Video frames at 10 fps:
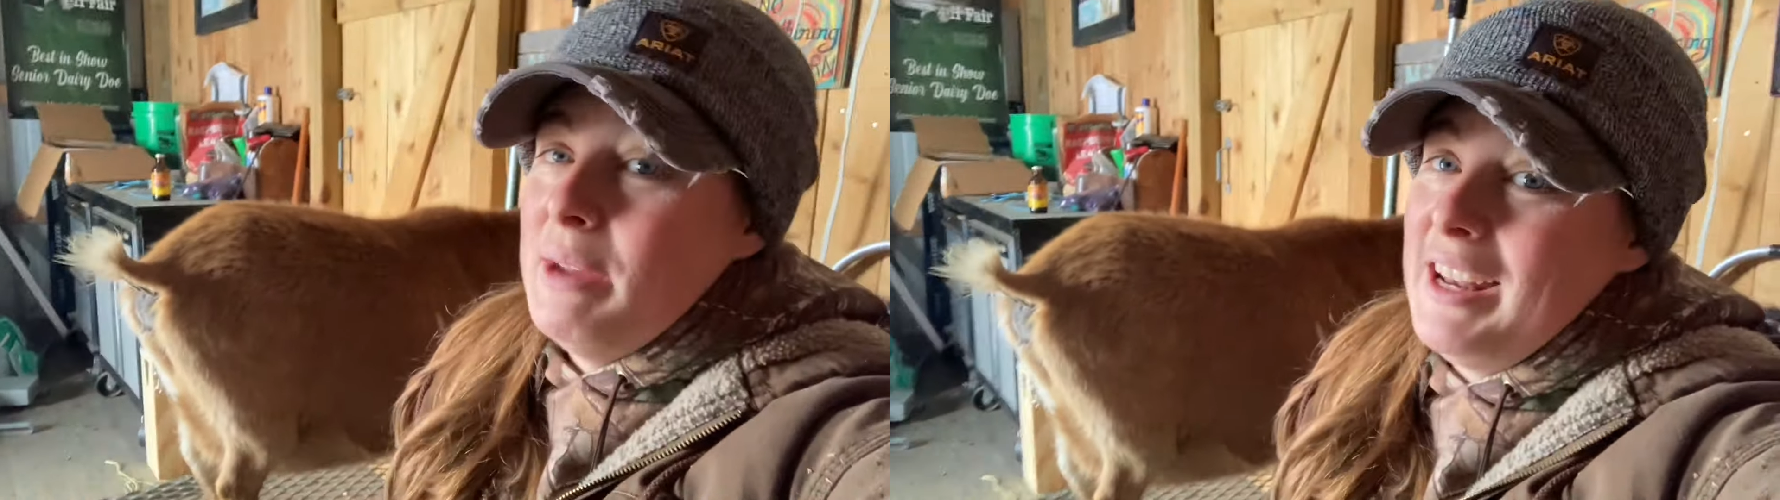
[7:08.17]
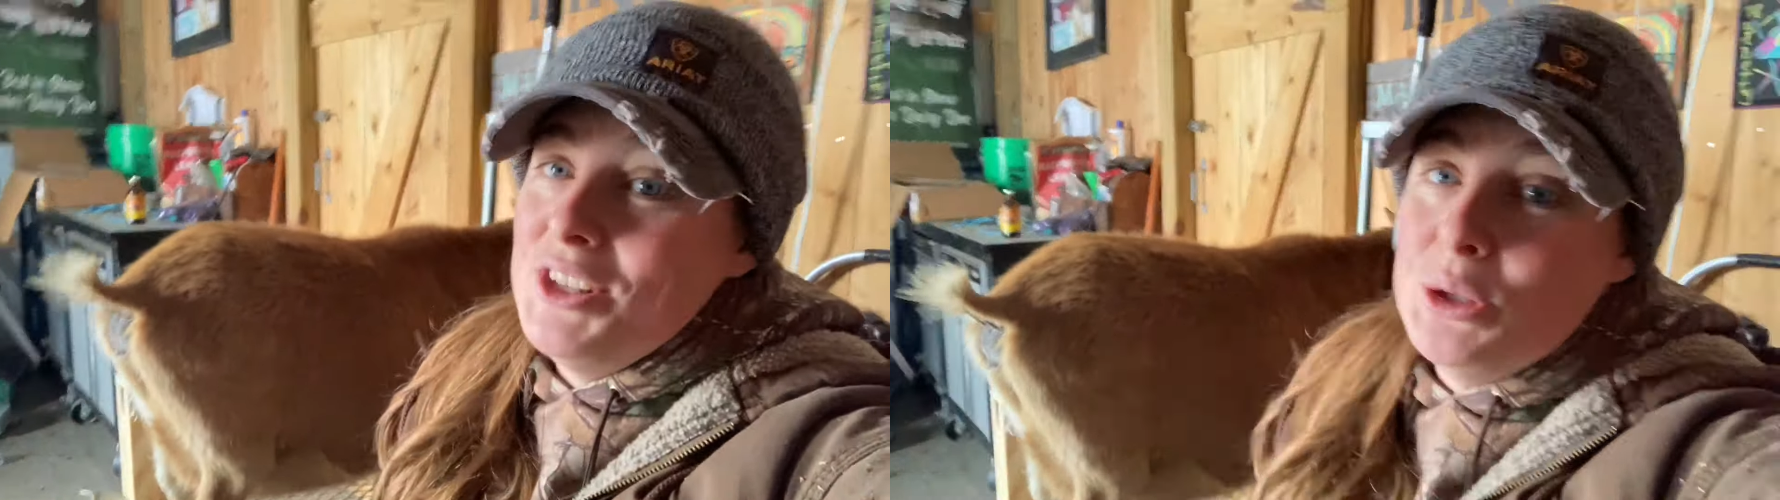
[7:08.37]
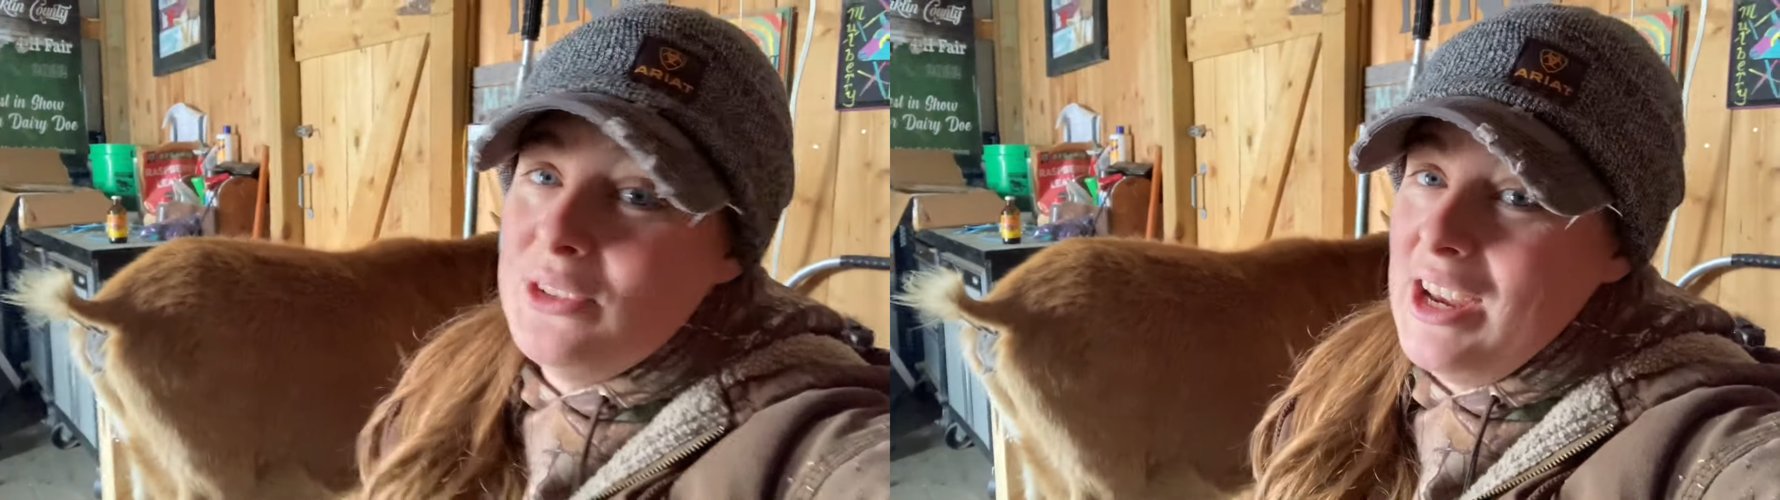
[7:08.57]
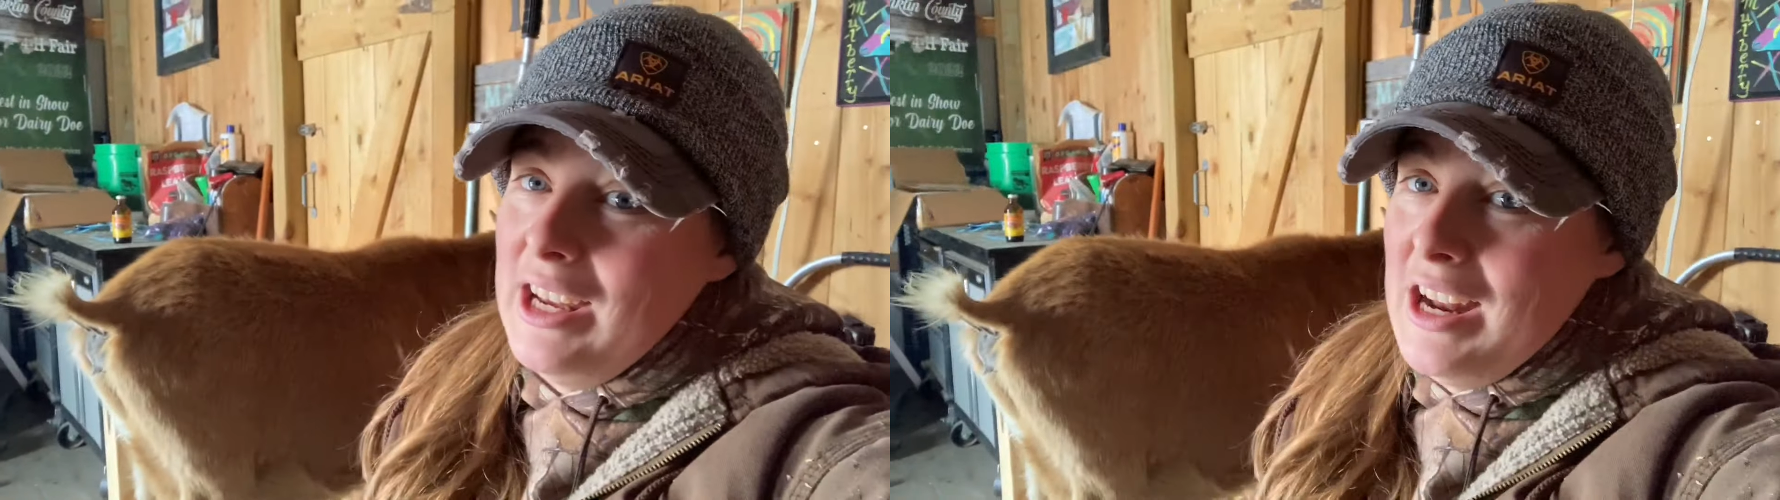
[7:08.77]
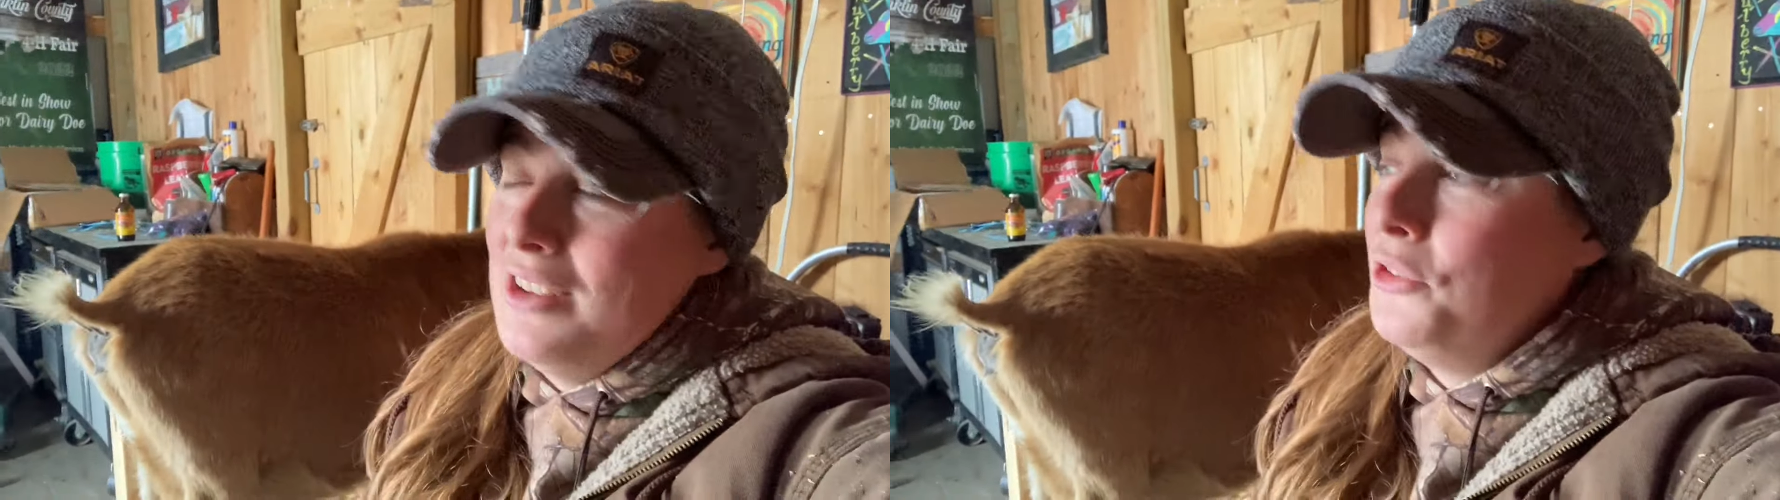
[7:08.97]
82s and
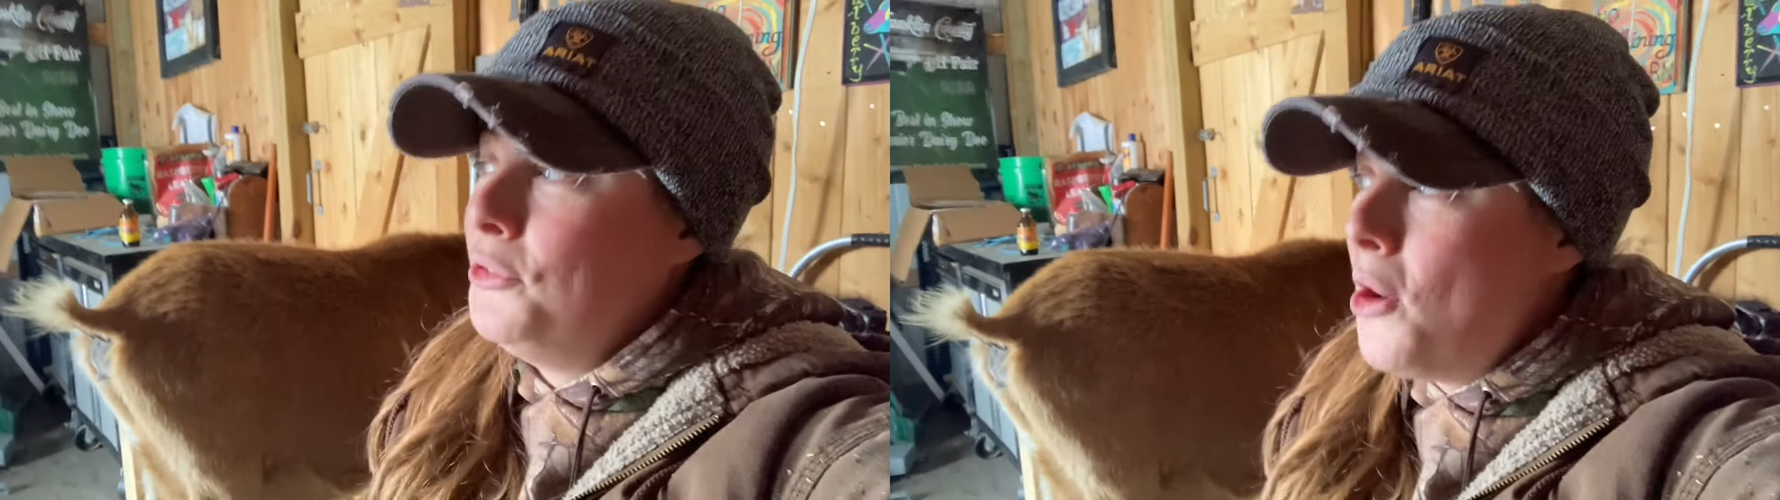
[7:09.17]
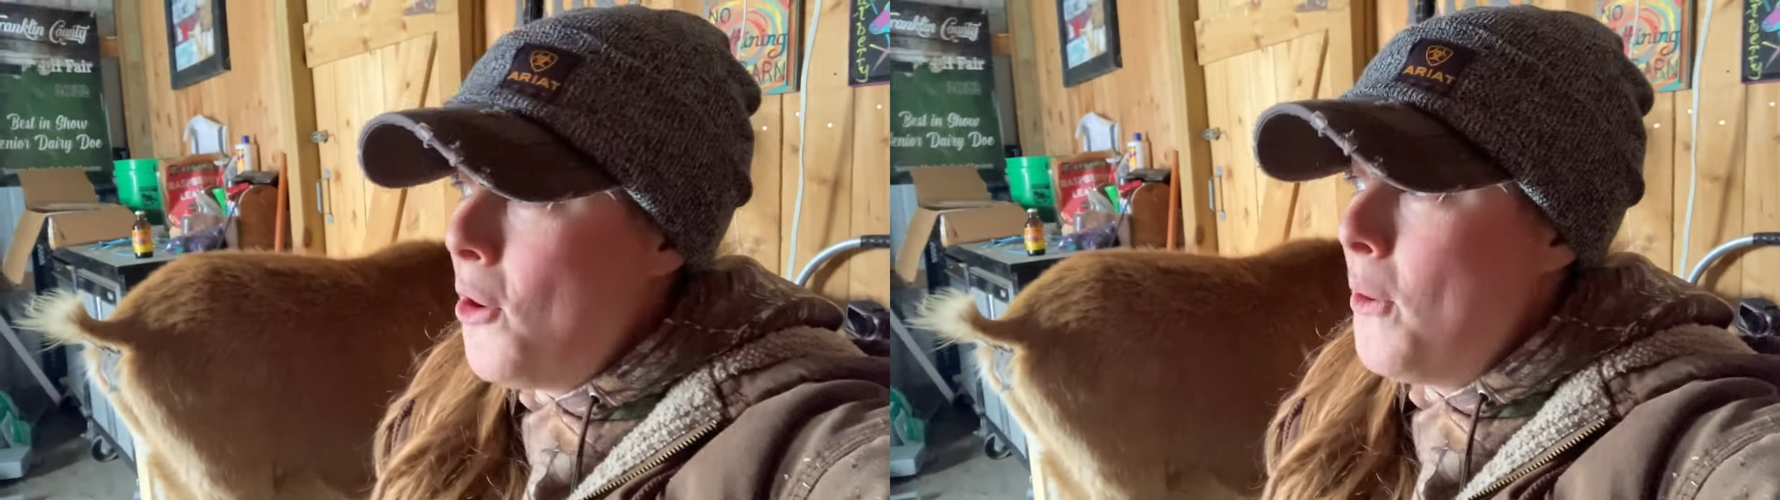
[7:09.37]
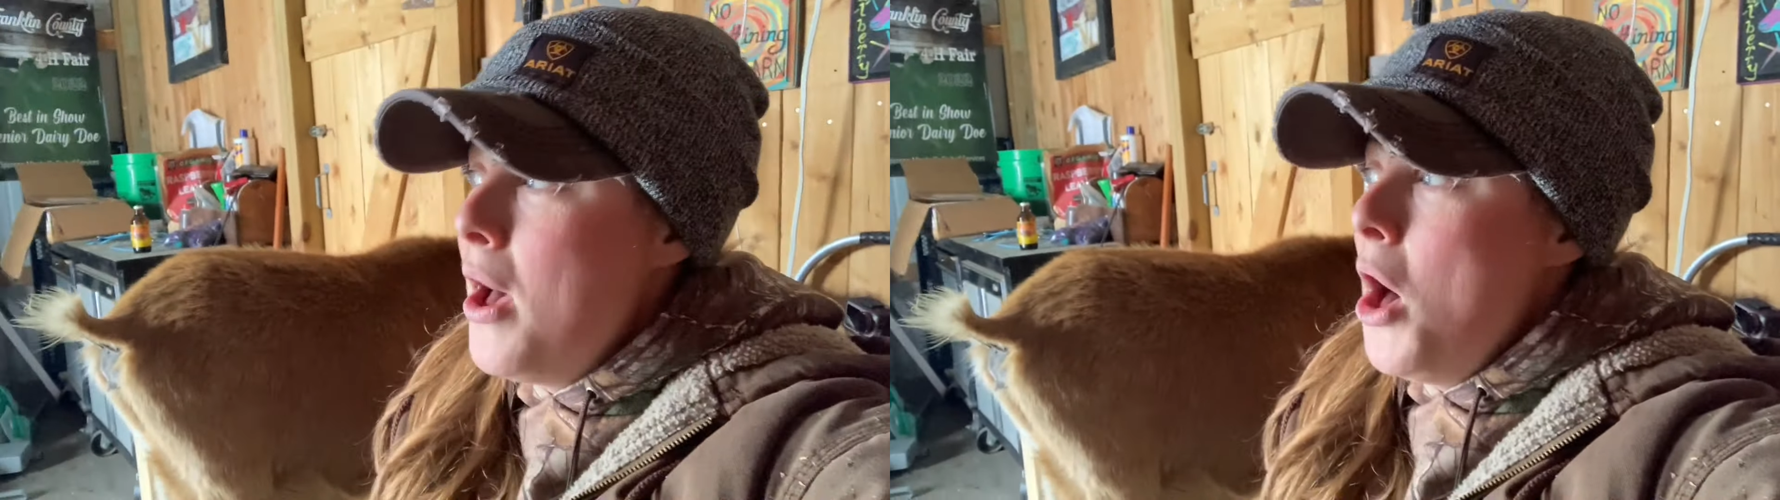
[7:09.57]
89s. So